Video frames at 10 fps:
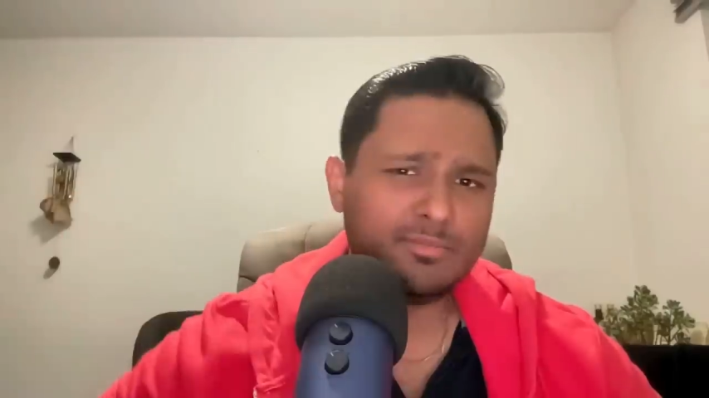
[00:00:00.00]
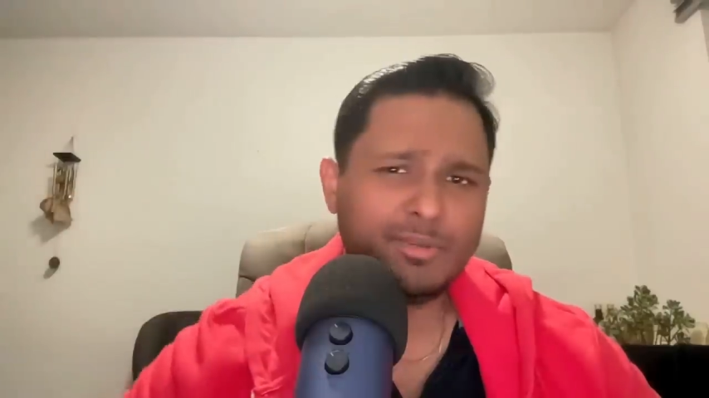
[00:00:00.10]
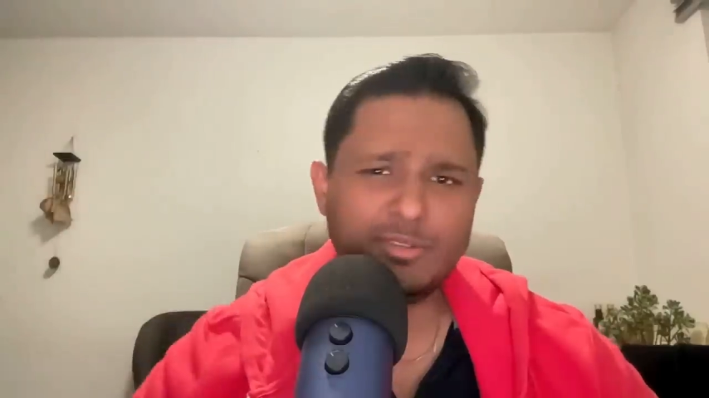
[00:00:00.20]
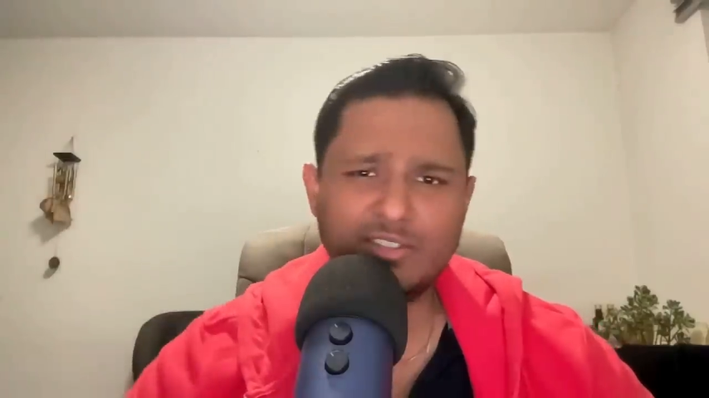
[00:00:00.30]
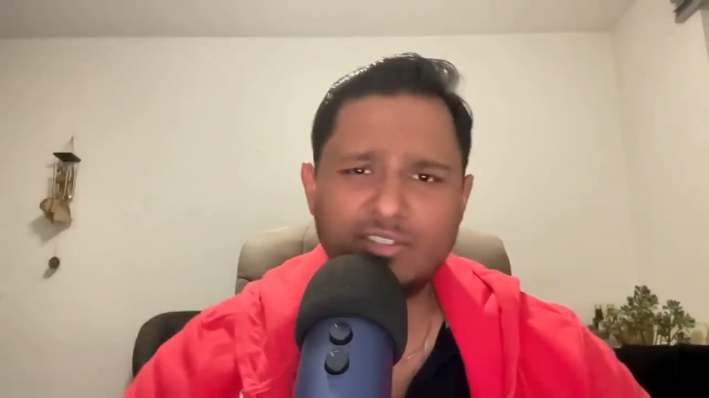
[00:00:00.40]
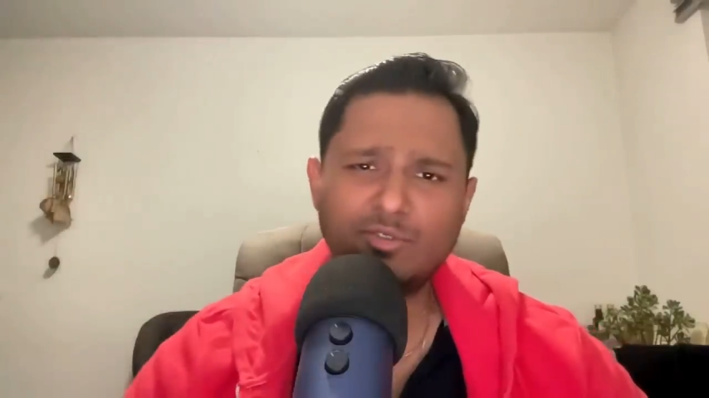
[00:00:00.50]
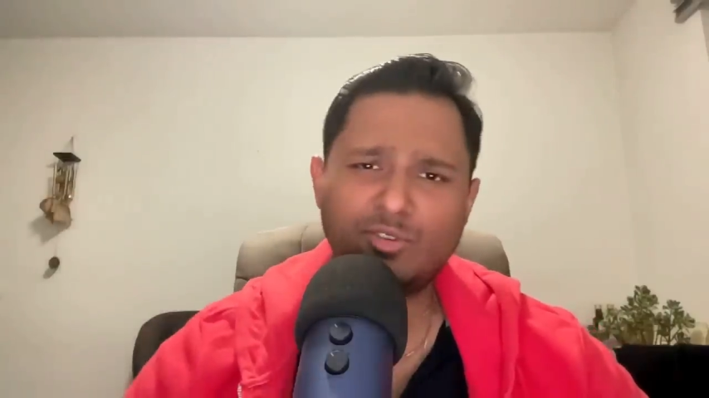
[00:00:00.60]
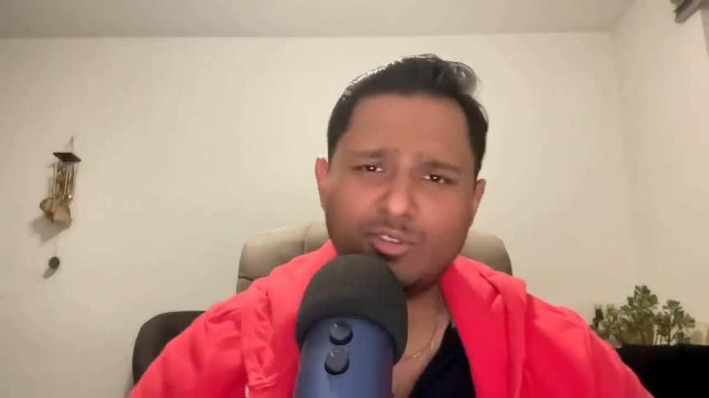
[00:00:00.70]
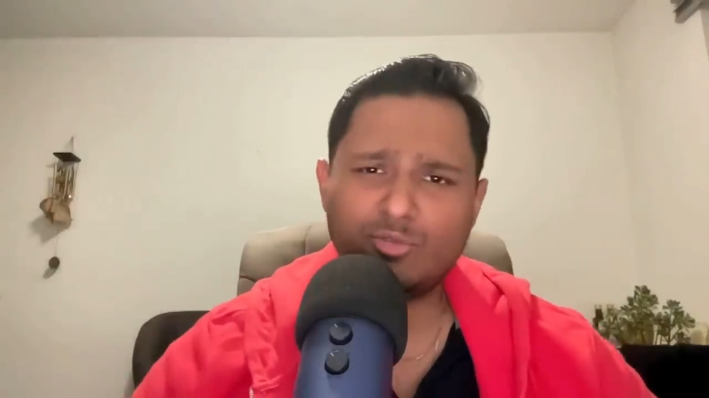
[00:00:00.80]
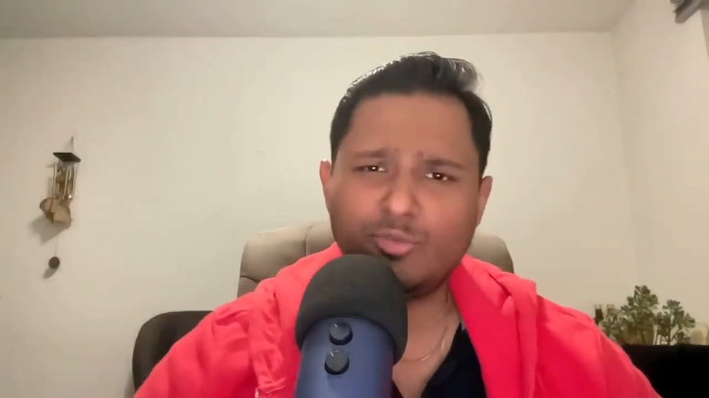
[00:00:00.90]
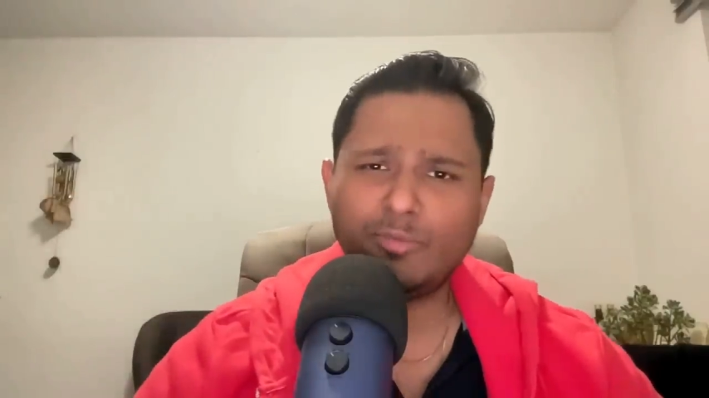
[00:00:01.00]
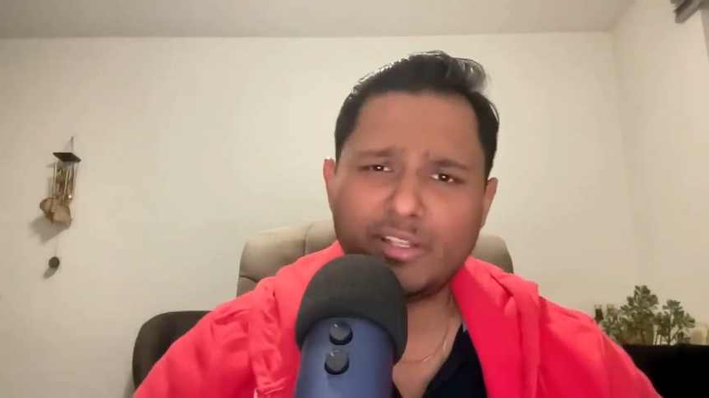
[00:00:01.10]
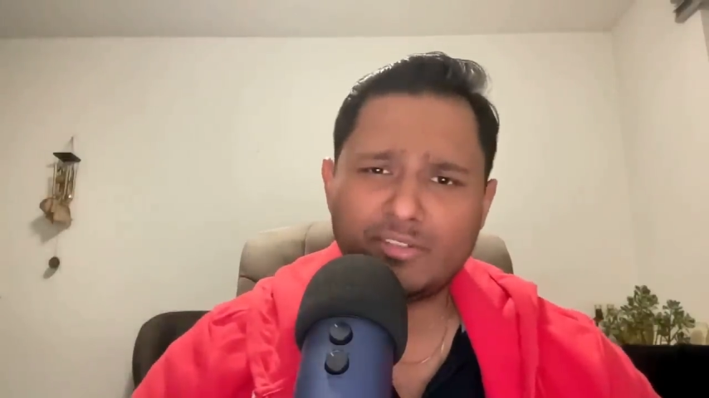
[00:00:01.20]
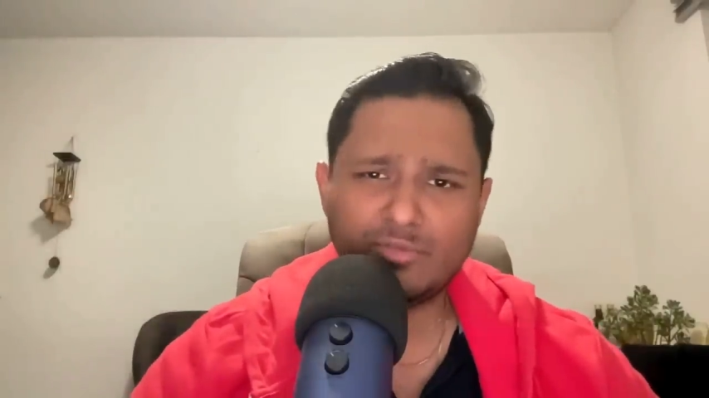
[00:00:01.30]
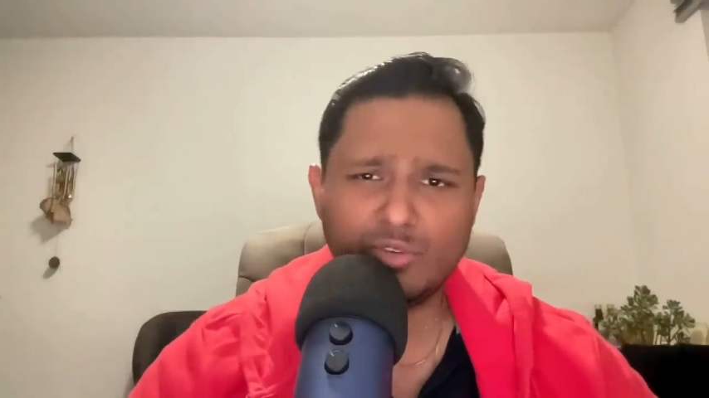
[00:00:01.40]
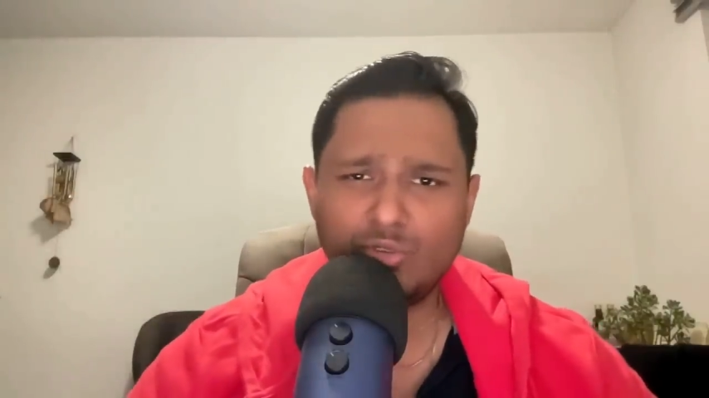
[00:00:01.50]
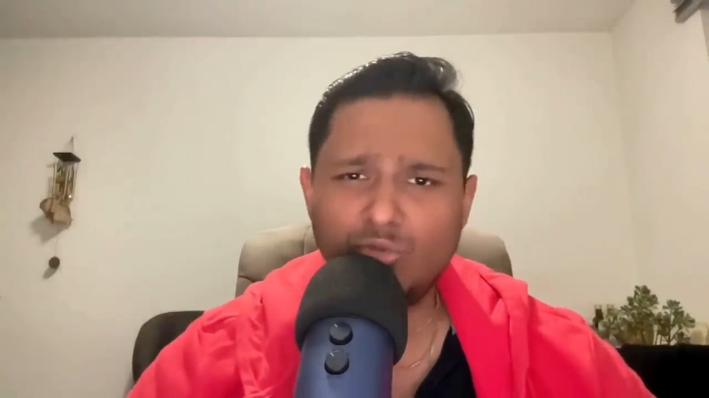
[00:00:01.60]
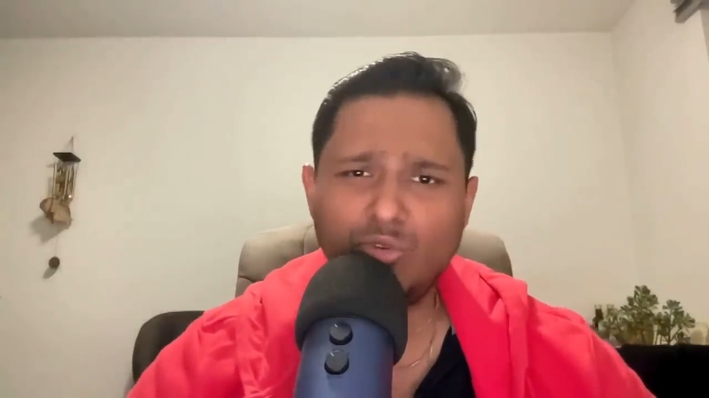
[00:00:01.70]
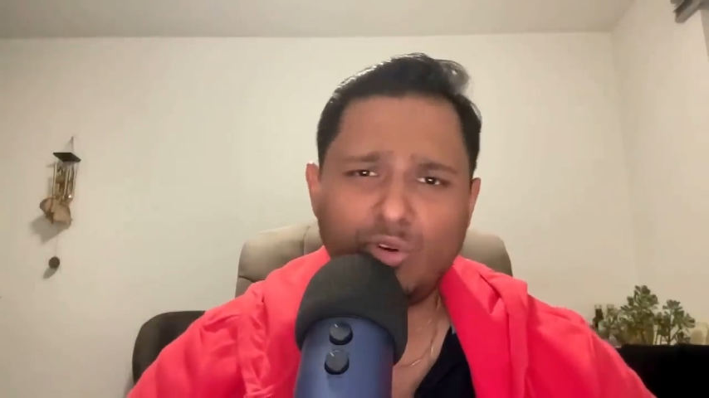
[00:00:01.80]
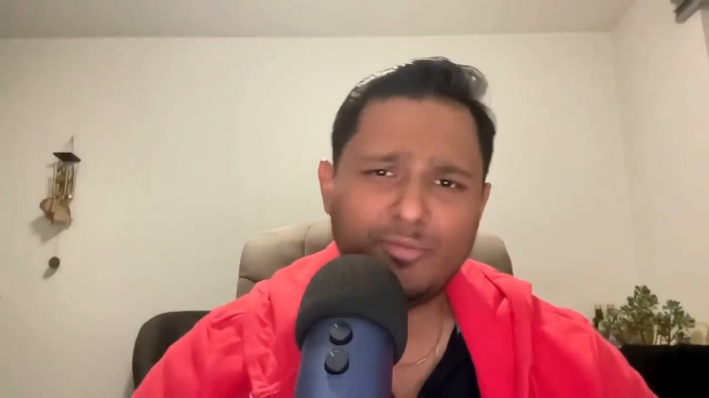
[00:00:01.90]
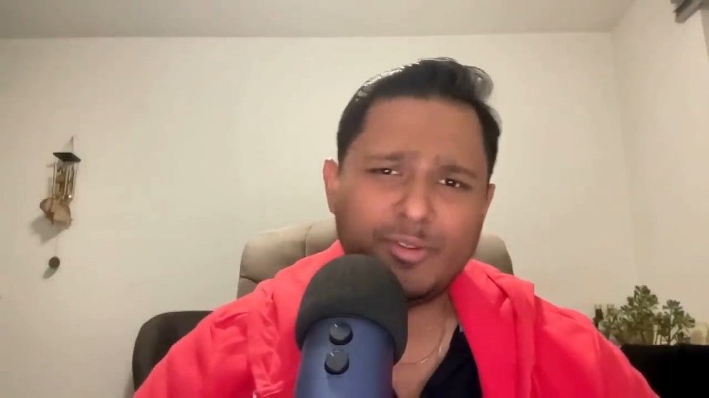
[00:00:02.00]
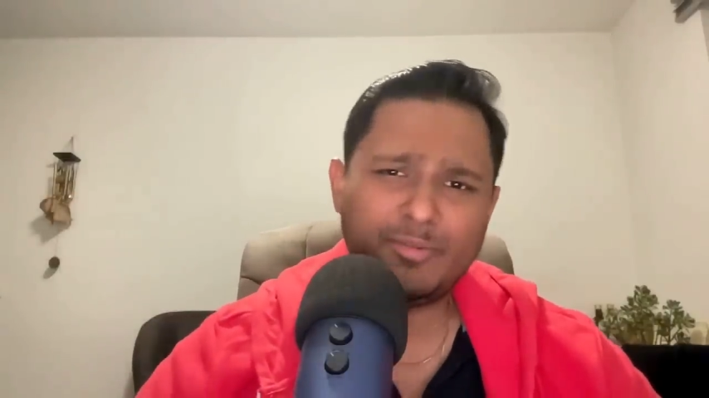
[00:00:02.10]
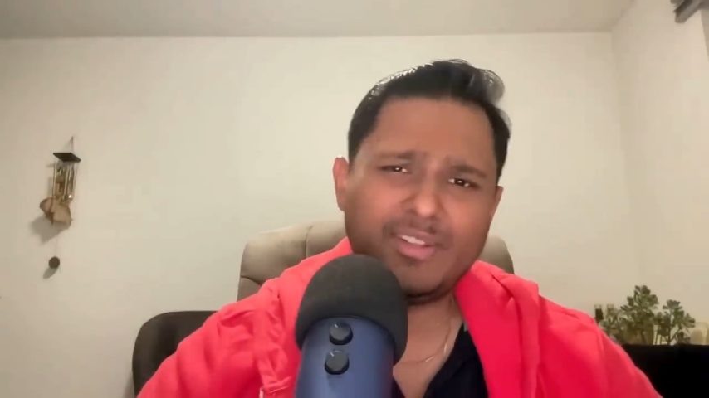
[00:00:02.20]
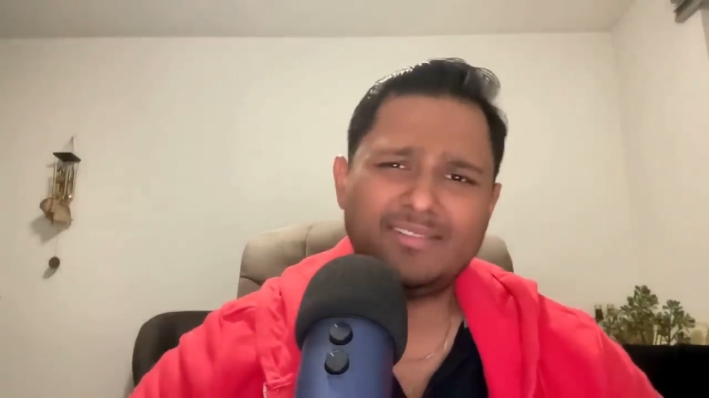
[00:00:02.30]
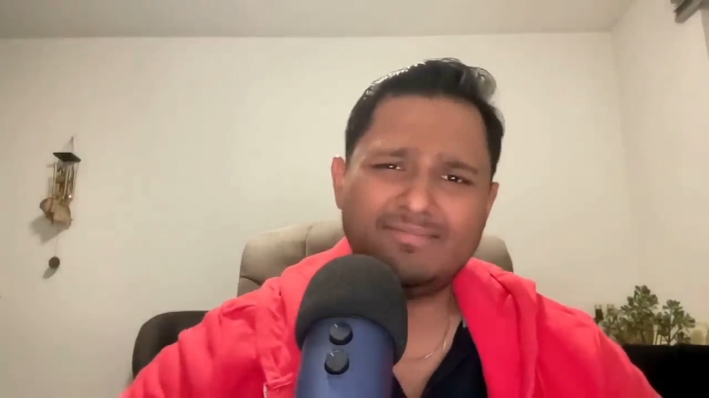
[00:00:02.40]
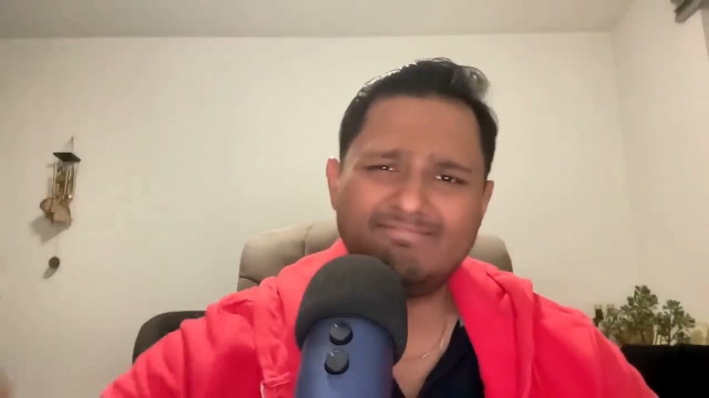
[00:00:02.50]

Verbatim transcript: maybe she's not a good match for you, or maybe